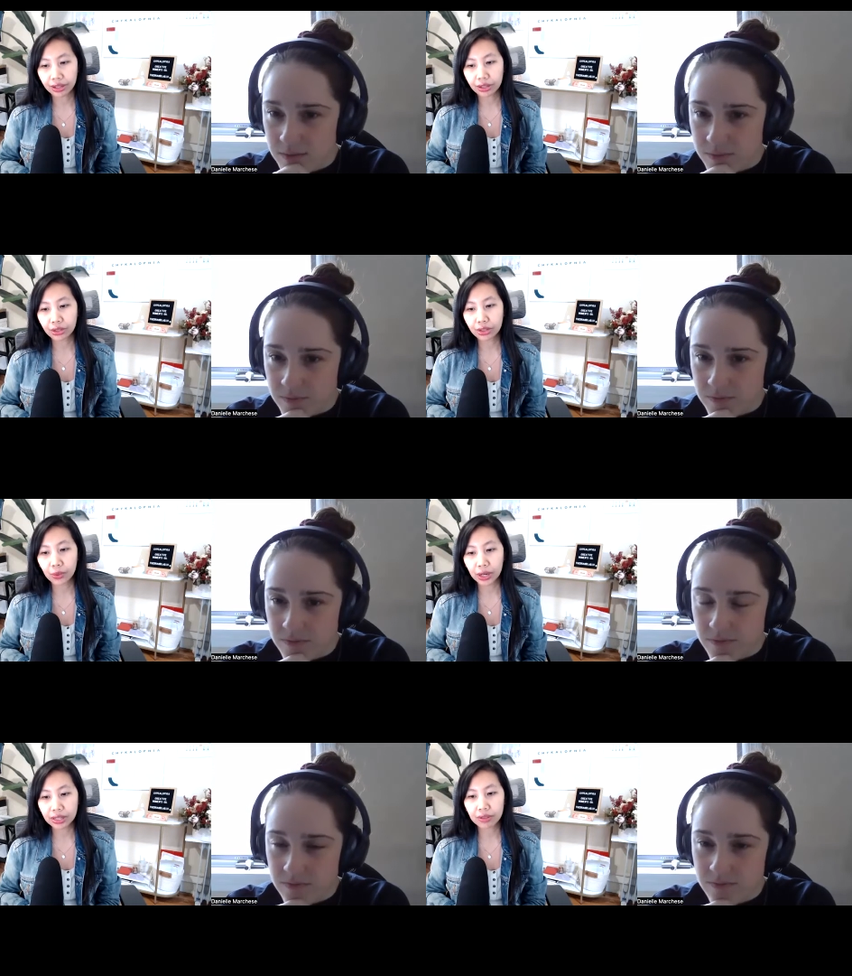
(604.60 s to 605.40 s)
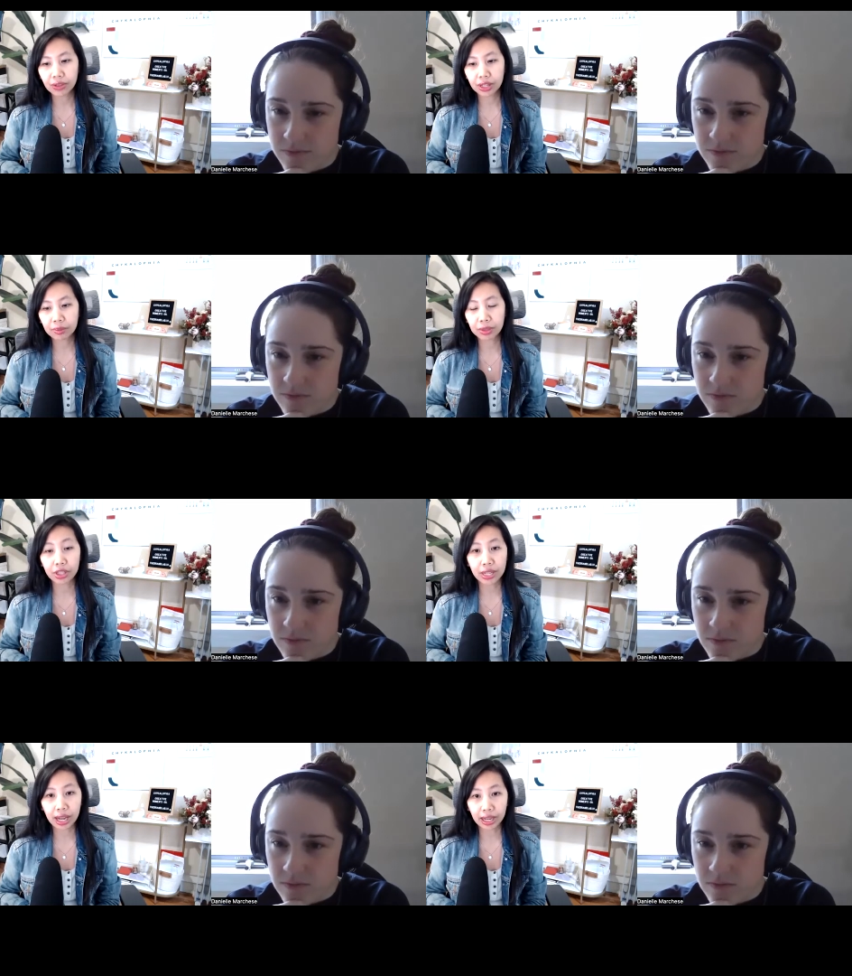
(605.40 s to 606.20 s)
Speaker 1: you know ux is very much
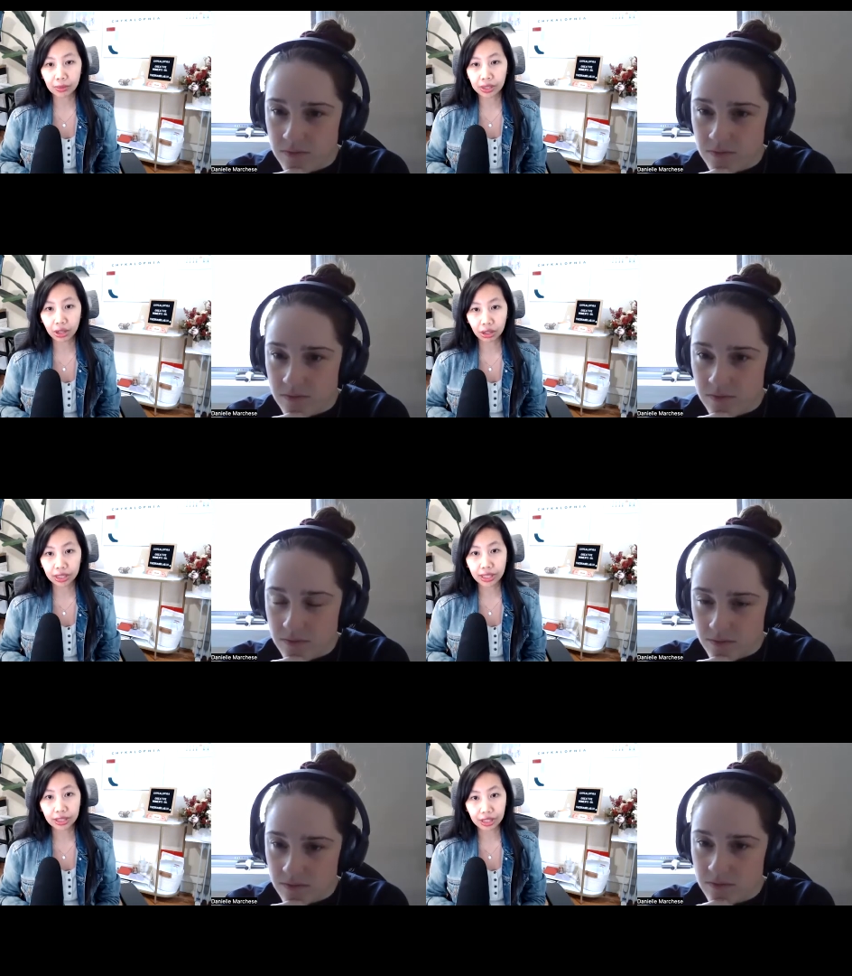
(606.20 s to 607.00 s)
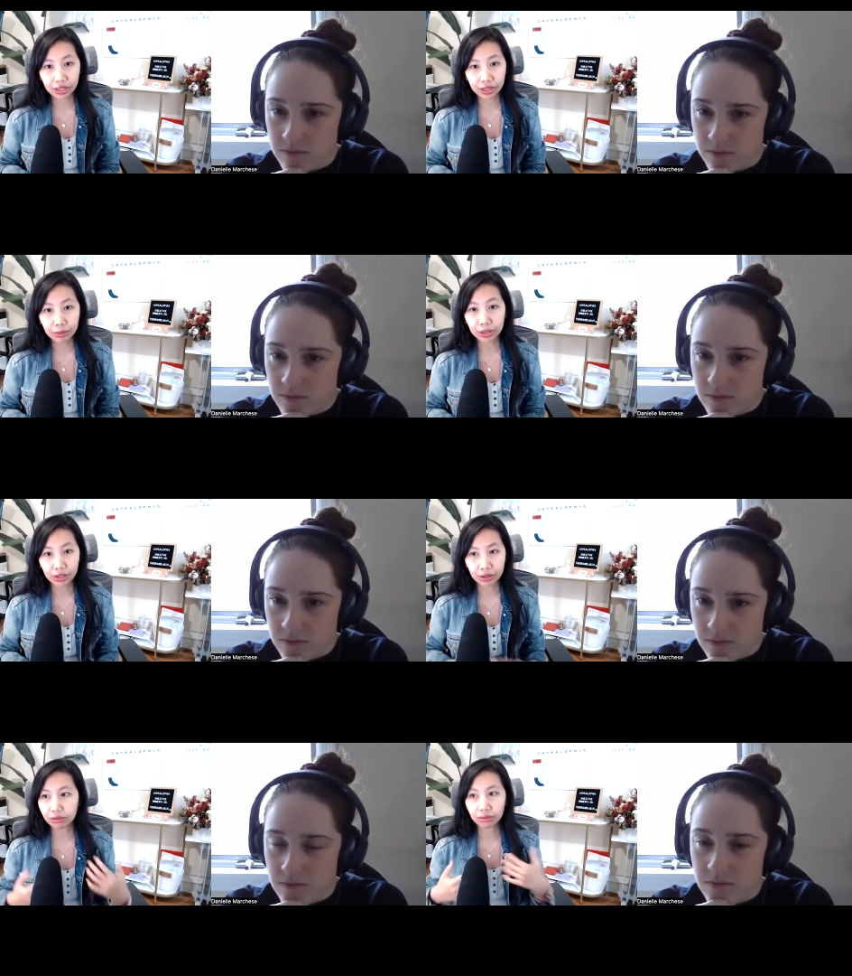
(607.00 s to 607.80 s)
tied with all things digital because
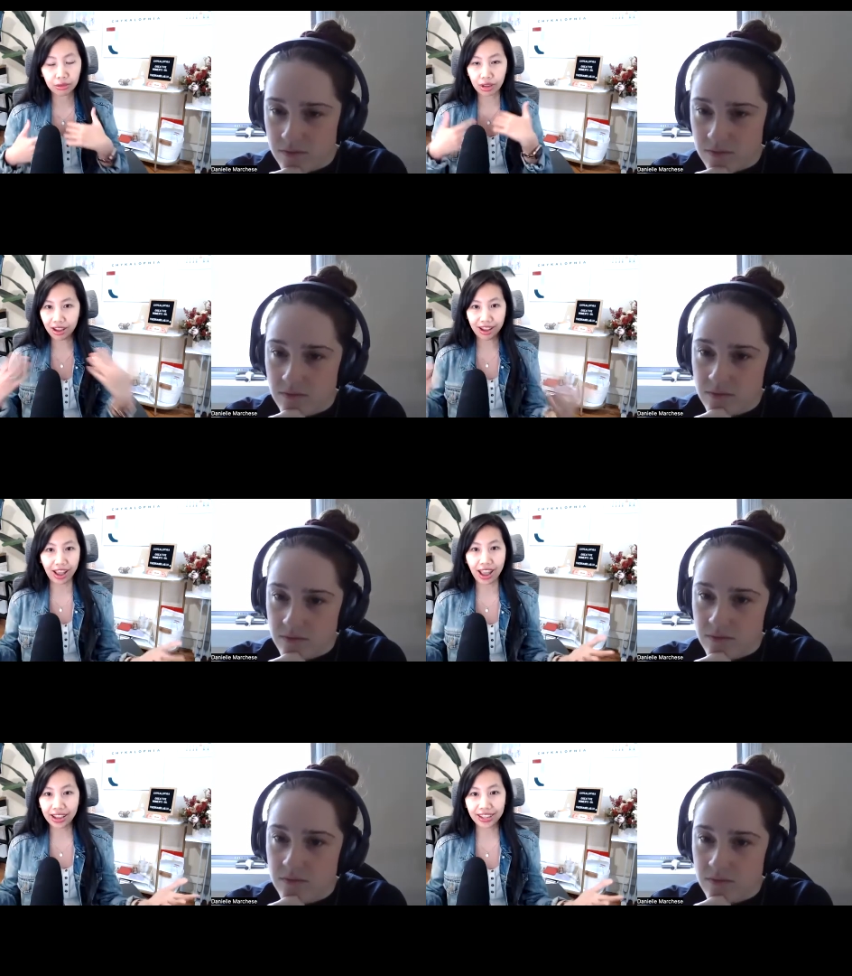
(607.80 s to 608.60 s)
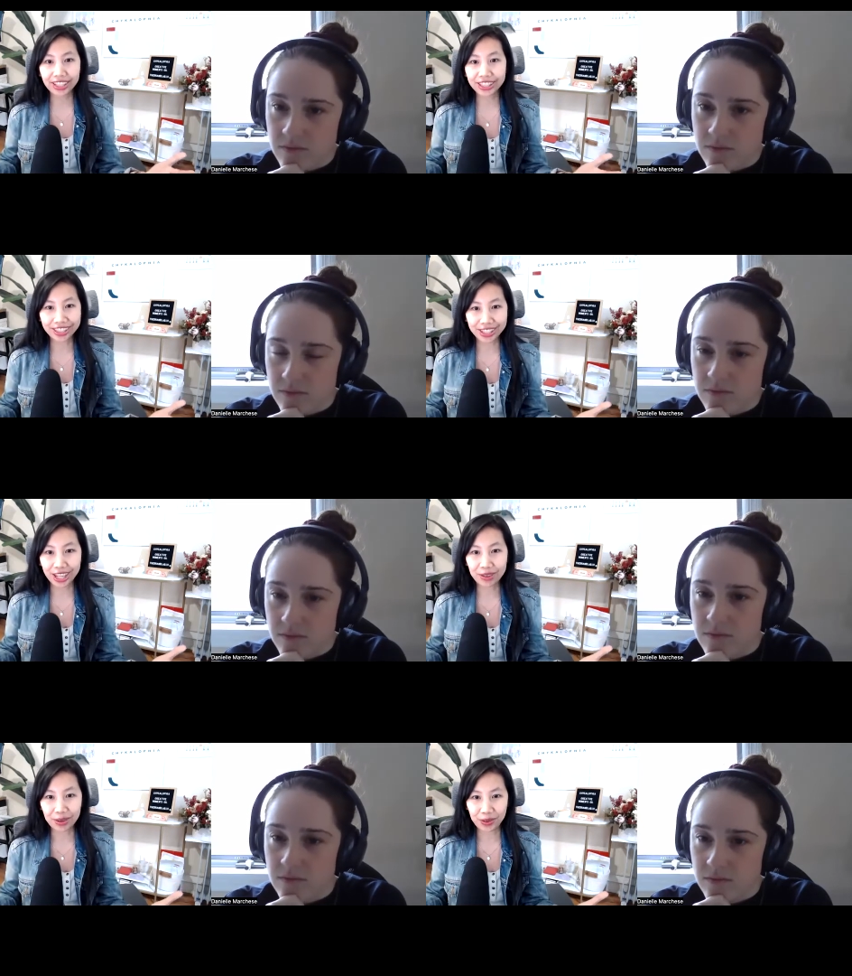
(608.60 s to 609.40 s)
digital is
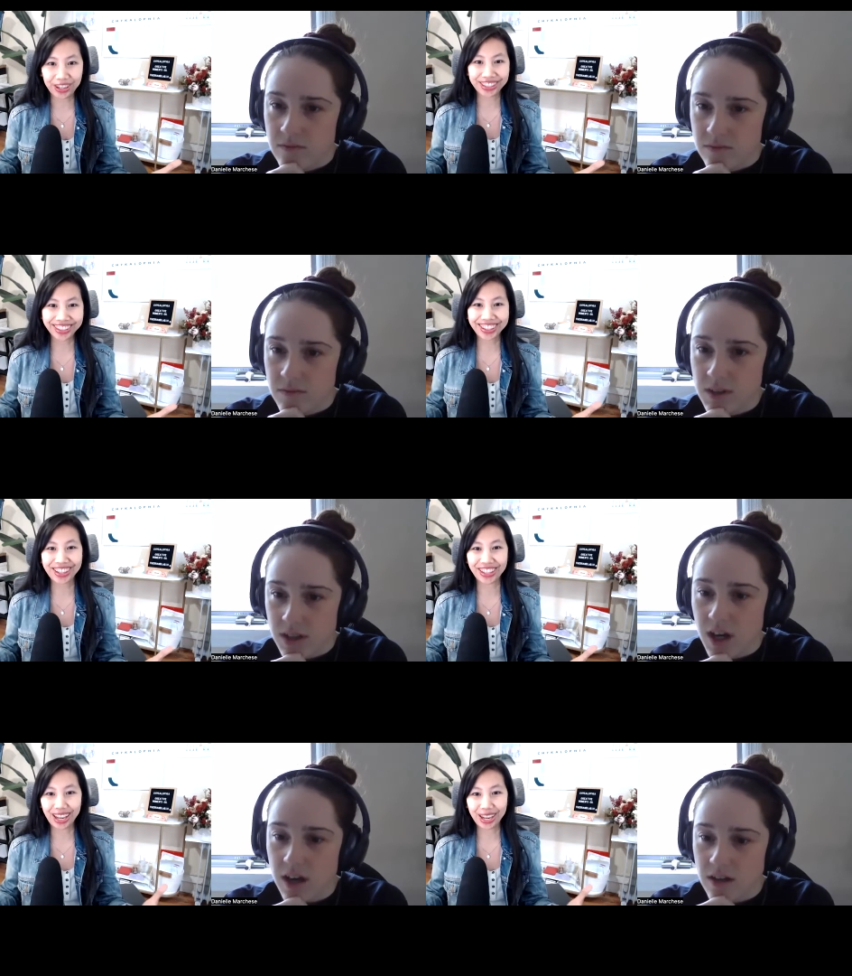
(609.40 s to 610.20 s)
everywhere in our life yeah.